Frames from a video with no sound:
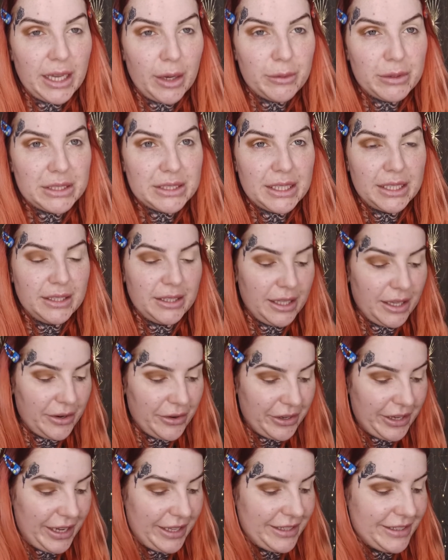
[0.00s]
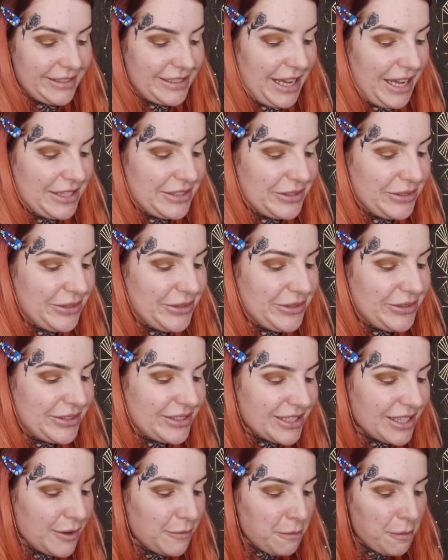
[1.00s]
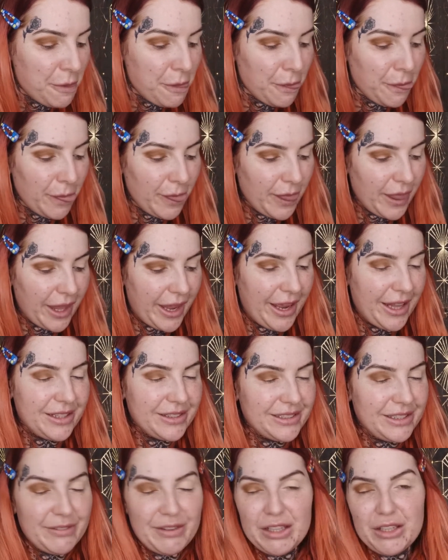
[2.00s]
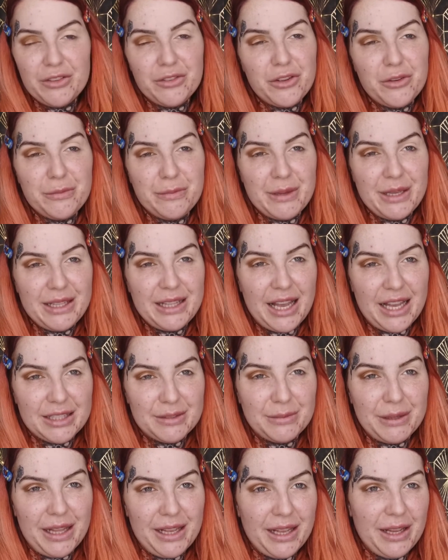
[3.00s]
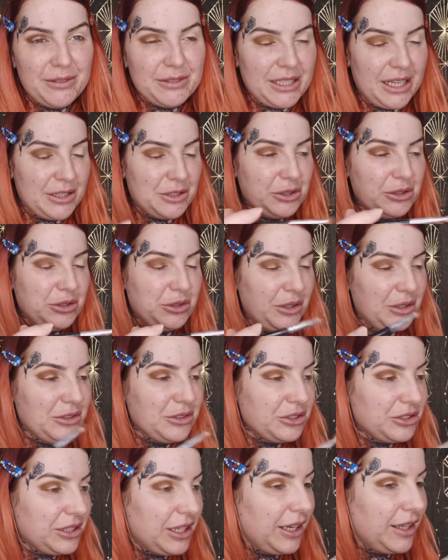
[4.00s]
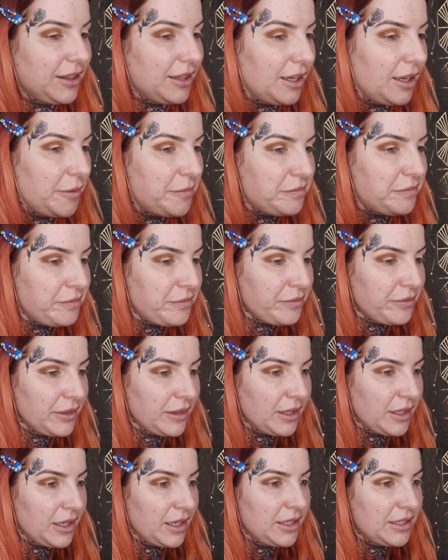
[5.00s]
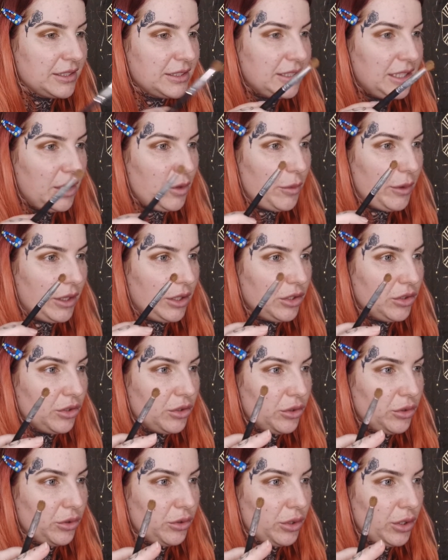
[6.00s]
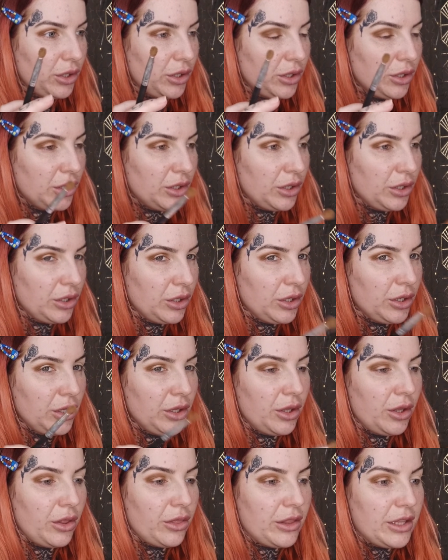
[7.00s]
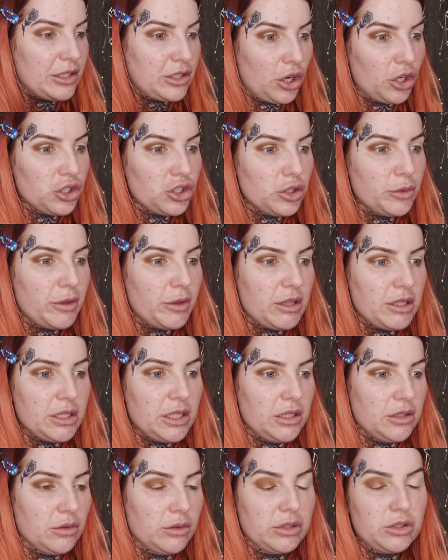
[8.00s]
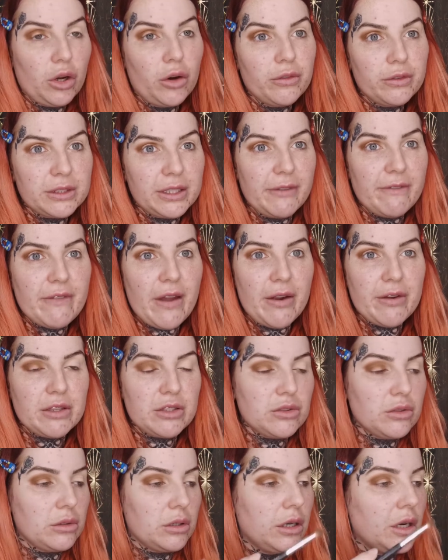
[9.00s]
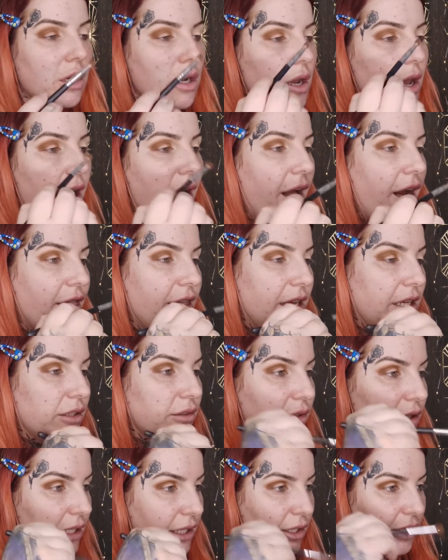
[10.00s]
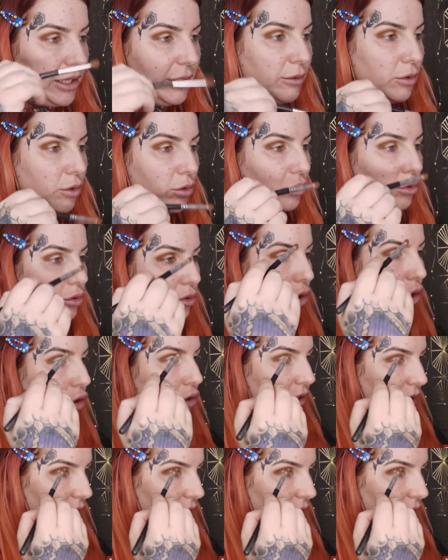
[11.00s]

I was sitting there getting the tattoos, and if any of you had blackout tattoo, you'll understand that see when they touch you with a needle, it's obviously very sore, and then they keep going on